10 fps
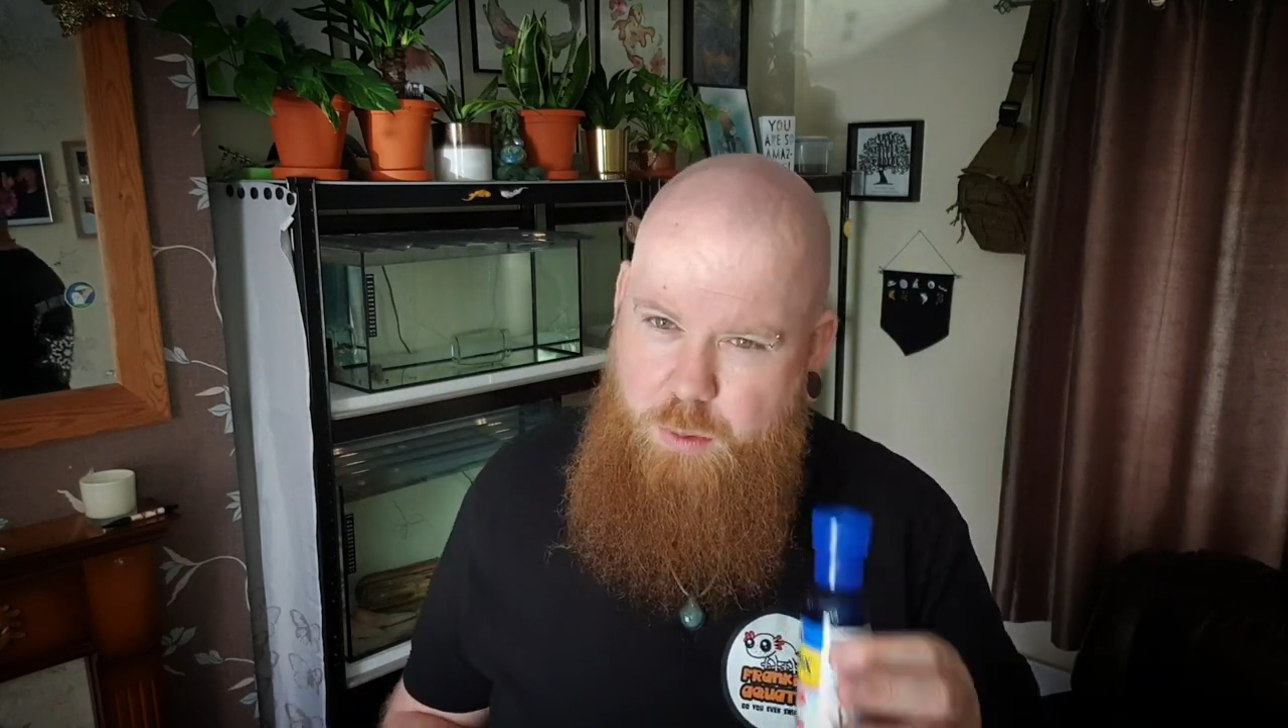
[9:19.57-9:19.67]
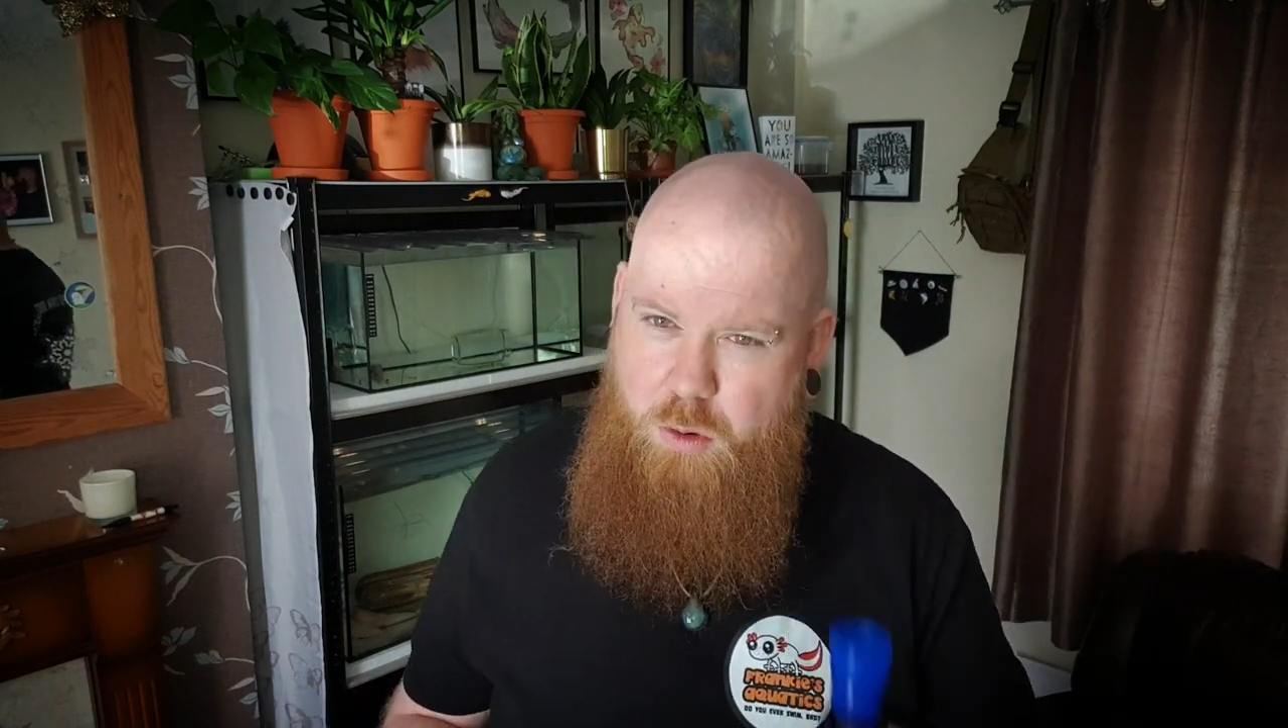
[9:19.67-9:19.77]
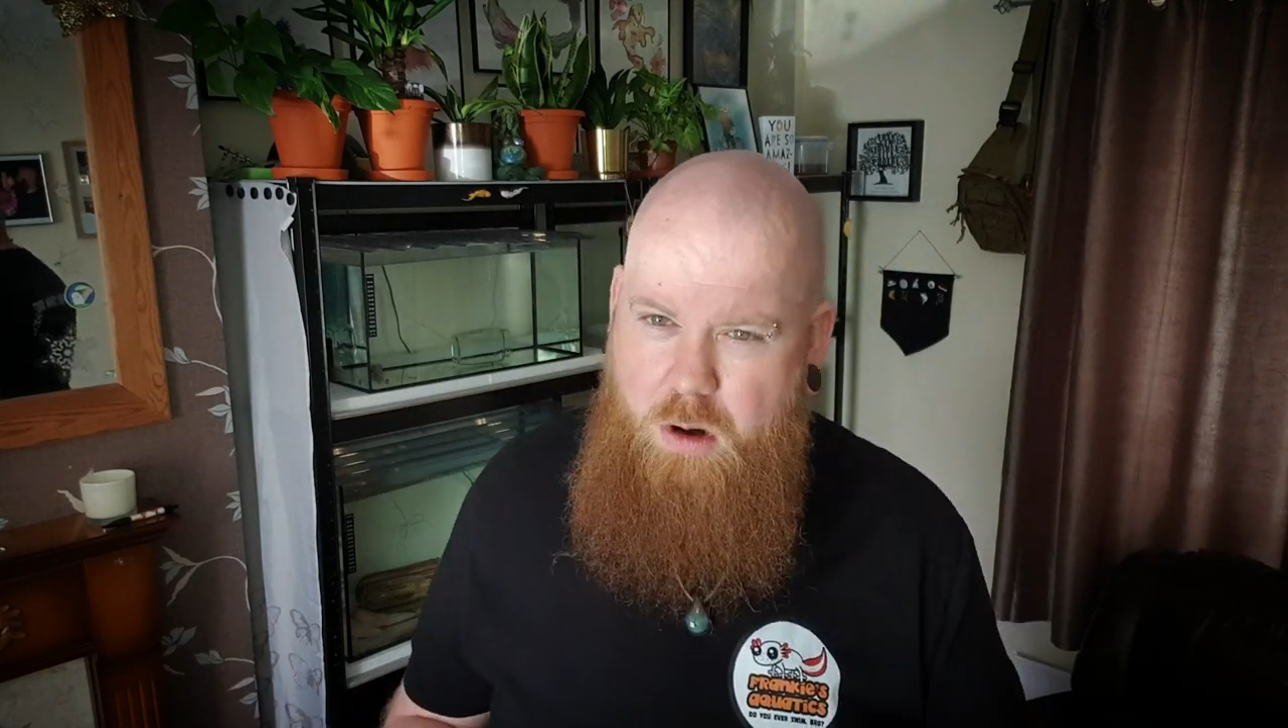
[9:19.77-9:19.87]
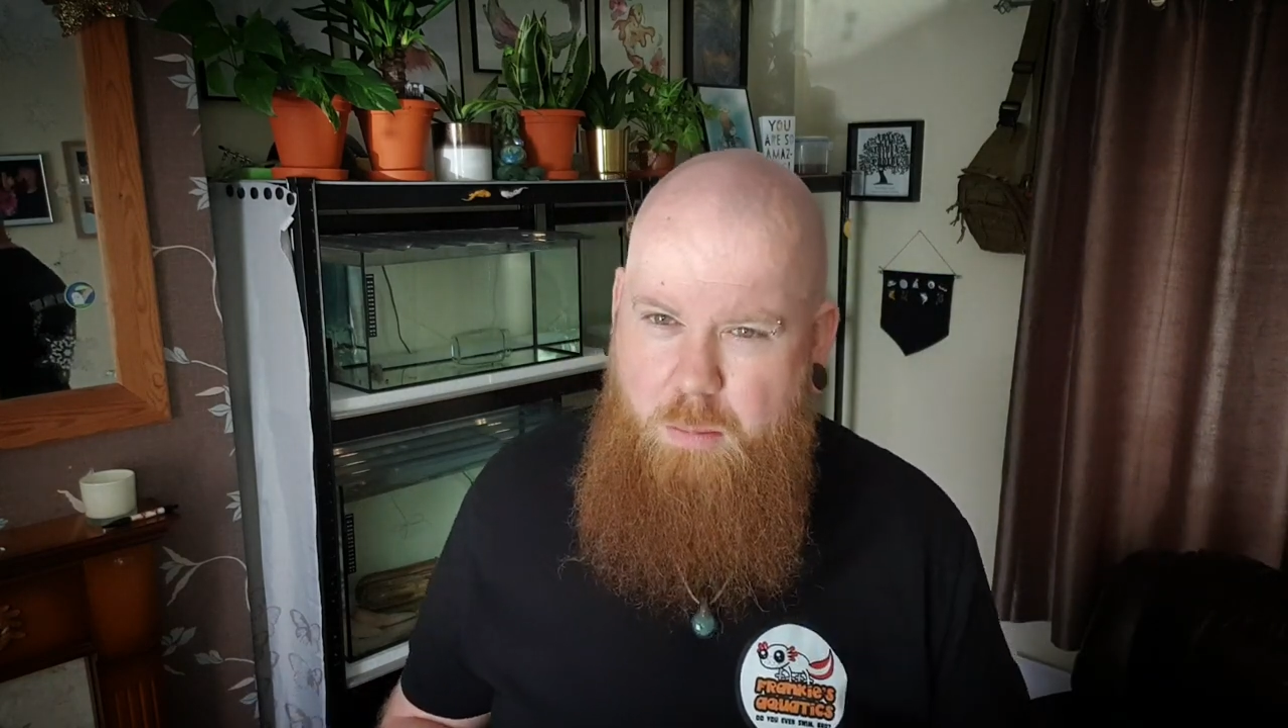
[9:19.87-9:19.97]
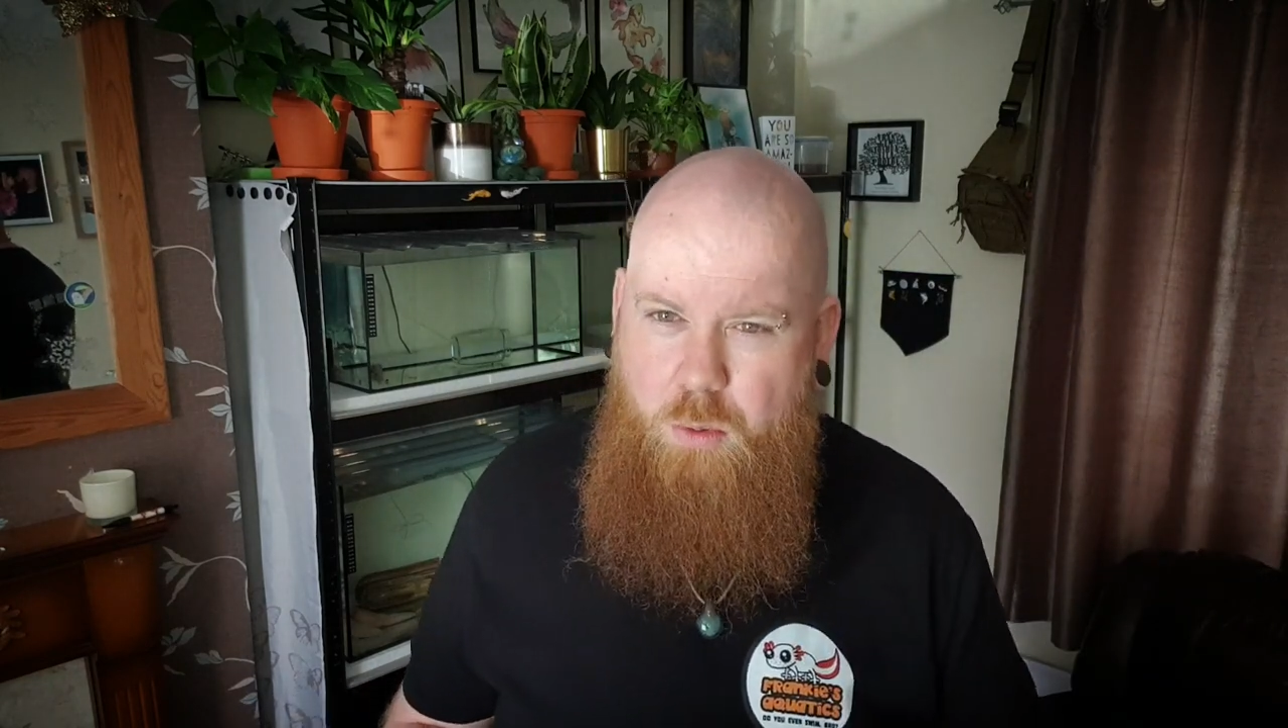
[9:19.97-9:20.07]
but
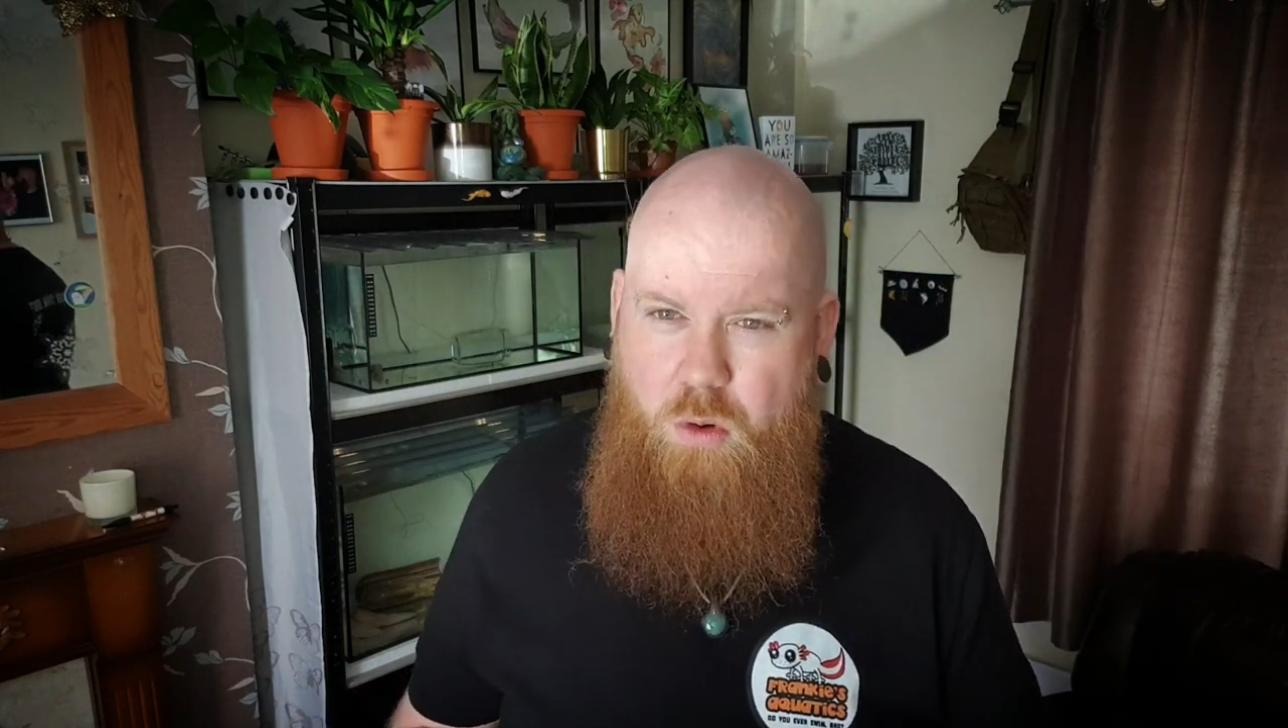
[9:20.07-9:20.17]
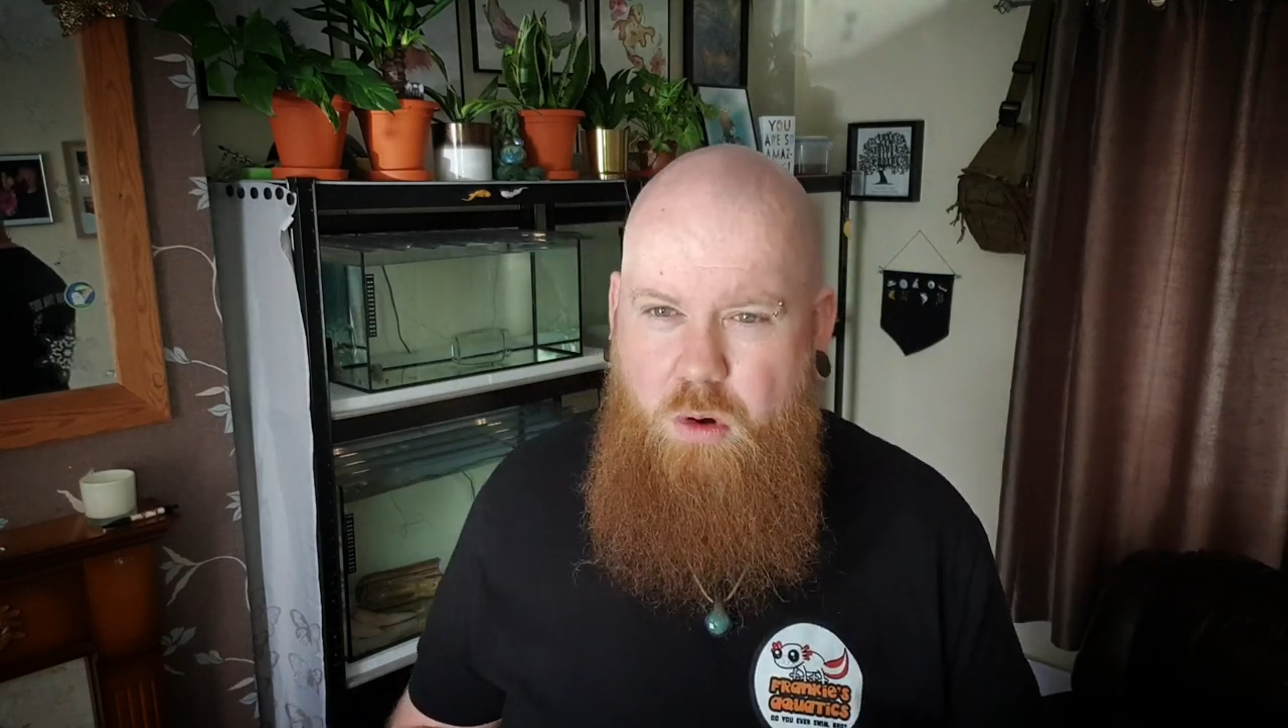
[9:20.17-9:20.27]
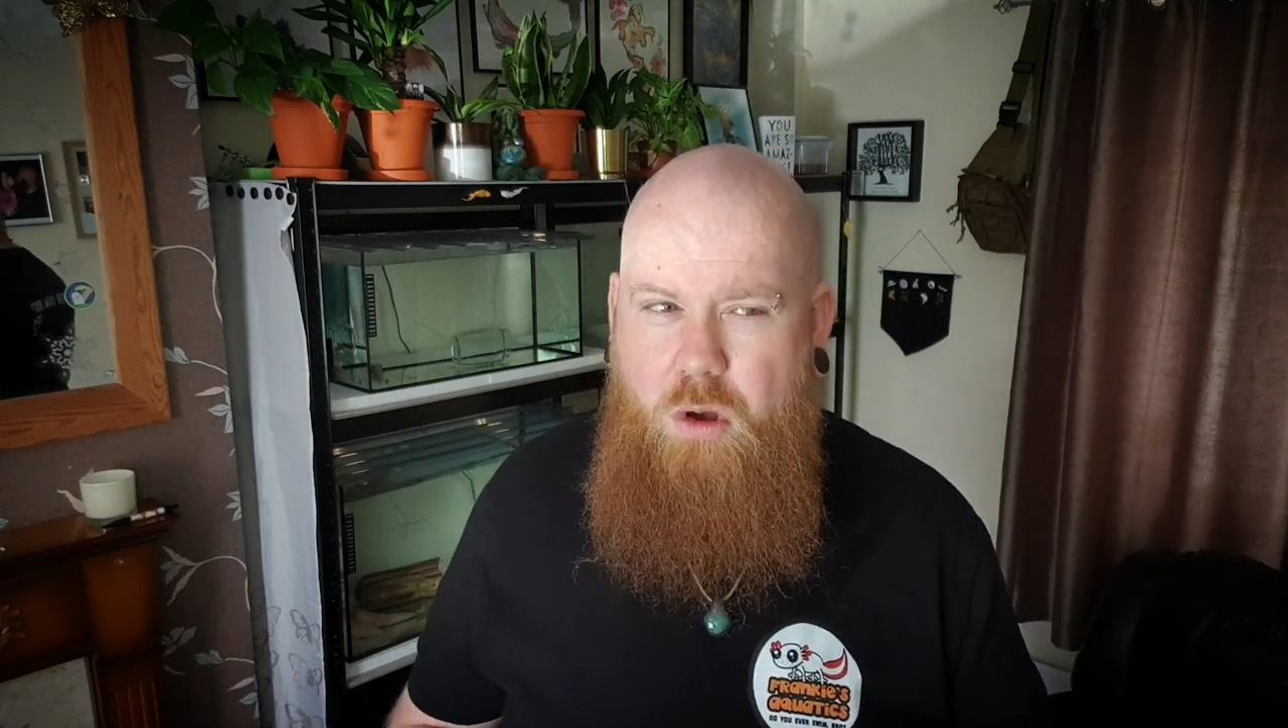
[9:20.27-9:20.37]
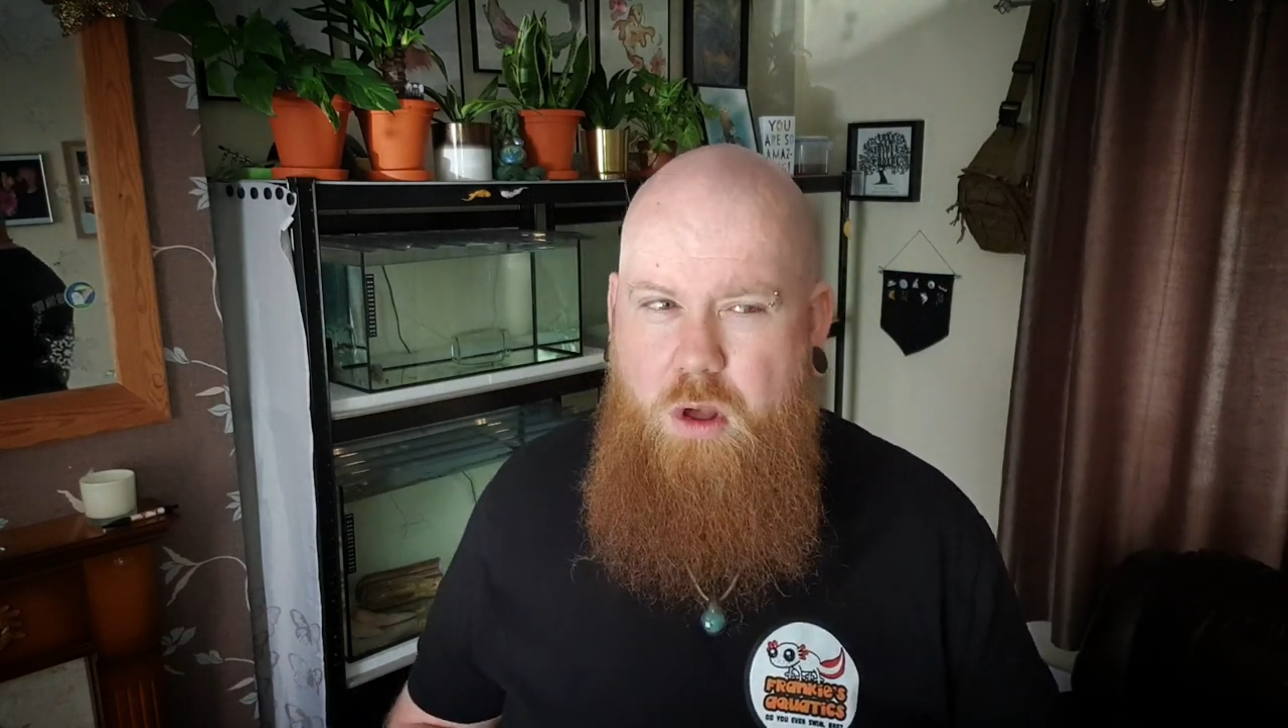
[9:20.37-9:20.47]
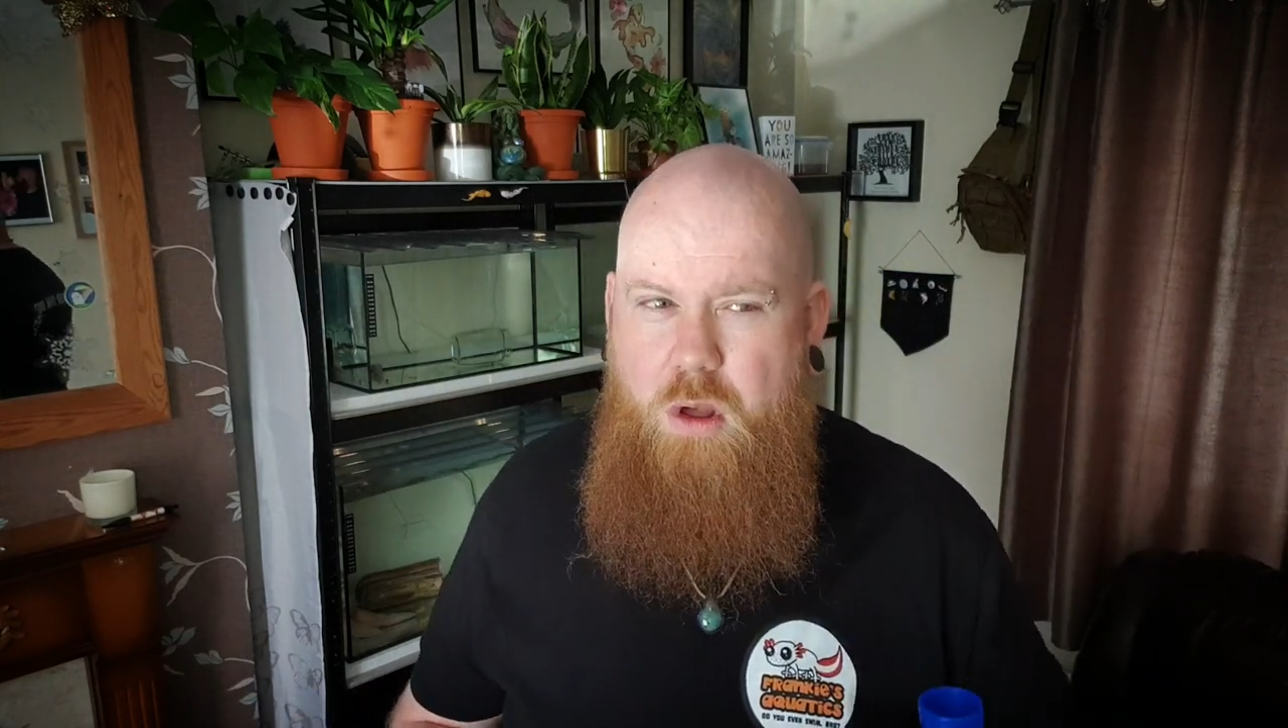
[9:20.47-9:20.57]
on a
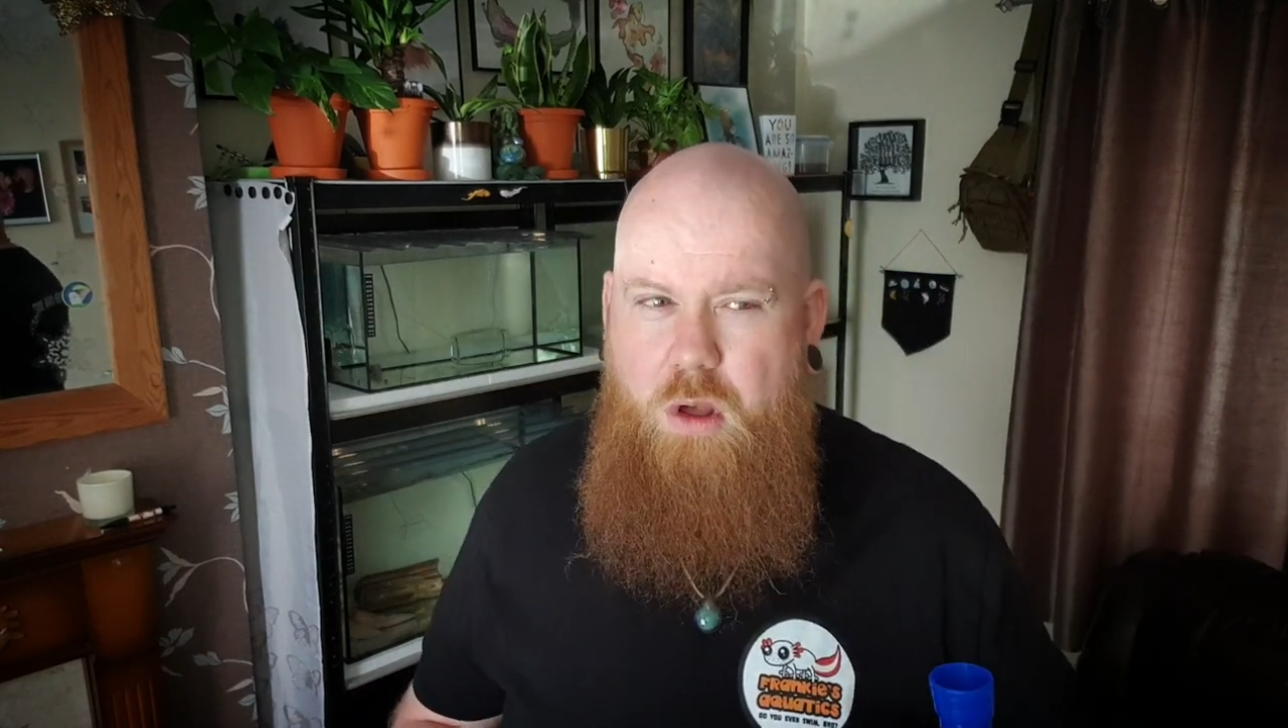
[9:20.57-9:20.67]
more,